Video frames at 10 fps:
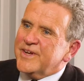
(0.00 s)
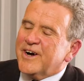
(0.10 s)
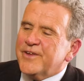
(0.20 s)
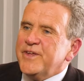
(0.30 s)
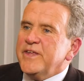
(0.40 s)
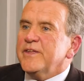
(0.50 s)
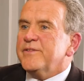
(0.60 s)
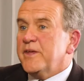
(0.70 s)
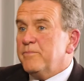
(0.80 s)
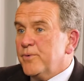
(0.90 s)
I
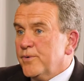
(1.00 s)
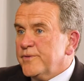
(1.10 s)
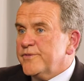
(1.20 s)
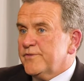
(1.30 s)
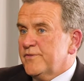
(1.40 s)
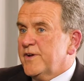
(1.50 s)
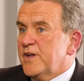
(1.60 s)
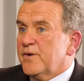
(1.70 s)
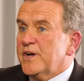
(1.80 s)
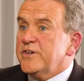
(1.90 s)
think the importance of
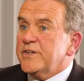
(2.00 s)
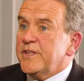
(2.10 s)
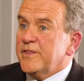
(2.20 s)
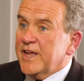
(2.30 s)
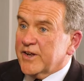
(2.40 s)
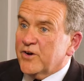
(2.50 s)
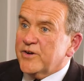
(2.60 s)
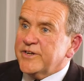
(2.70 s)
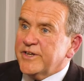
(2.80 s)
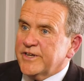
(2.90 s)
evaluation in that
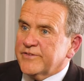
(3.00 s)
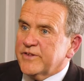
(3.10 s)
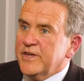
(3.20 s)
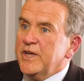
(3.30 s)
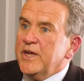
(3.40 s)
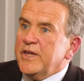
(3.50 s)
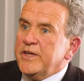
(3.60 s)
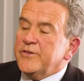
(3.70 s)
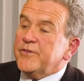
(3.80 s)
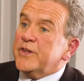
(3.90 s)
context
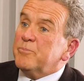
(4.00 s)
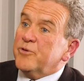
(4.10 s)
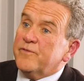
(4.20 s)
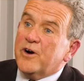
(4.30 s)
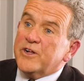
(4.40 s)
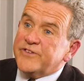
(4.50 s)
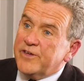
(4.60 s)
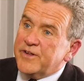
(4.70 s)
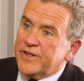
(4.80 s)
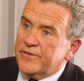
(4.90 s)
is that it provides
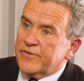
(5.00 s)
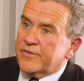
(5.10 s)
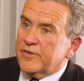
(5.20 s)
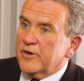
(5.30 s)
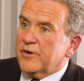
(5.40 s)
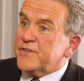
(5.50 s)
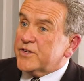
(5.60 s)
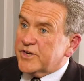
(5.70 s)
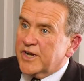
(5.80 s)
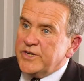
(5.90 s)
evidence of the
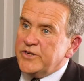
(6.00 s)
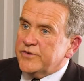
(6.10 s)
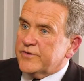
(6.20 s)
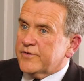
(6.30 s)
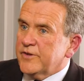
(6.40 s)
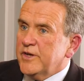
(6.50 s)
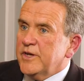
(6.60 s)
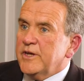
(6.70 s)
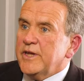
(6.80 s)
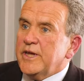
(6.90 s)
changes
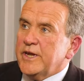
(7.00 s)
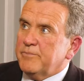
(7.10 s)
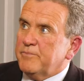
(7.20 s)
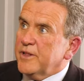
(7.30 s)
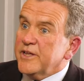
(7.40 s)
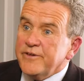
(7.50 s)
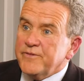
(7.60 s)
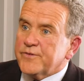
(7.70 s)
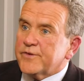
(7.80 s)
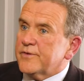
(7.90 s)
in
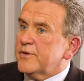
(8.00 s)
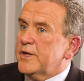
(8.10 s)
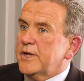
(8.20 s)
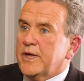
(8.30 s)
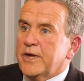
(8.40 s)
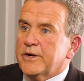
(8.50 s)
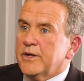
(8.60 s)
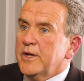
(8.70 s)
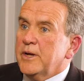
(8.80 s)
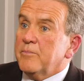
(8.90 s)
beliefs and
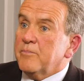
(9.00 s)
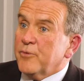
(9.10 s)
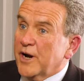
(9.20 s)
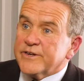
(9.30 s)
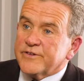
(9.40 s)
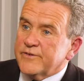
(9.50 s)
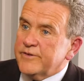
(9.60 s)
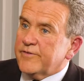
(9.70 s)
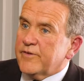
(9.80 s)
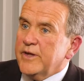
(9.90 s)

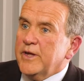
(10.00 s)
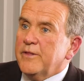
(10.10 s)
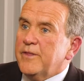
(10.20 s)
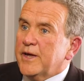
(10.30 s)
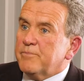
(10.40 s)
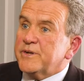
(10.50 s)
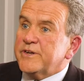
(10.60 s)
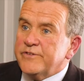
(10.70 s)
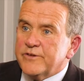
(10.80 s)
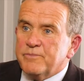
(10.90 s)
practices that
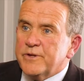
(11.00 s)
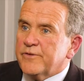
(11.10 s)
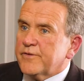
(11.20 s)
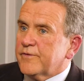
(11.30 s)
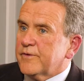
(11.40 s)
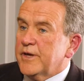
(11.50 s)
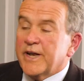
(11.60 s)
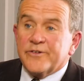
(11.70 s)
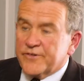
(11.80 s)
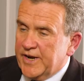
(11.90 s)
participants and
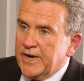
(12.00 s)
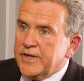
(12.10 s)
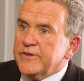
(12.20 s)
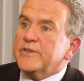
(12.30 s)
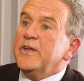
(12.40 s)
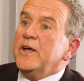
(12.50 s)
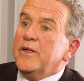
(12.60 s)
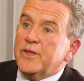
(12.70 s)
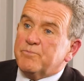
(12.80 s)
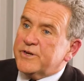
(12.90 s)
understandings
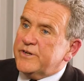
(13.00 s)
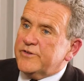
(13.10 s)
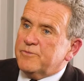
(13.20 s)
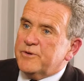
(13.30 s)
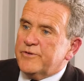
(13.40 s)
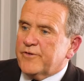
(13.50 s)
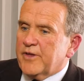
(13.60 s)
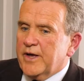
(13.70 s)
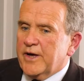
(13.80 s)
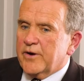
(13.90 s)
that participants
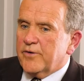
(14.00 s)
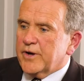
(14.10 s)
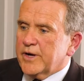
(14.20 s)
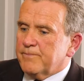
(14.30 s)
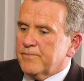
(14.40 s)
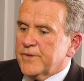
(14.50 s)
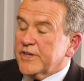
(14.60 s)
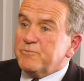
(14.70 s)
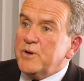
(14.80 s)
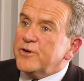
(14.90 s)
are
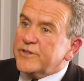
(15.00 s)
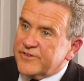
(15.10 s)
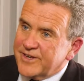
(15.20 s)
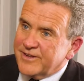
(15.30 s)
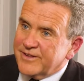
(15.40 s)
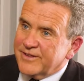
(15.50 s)
experiencing.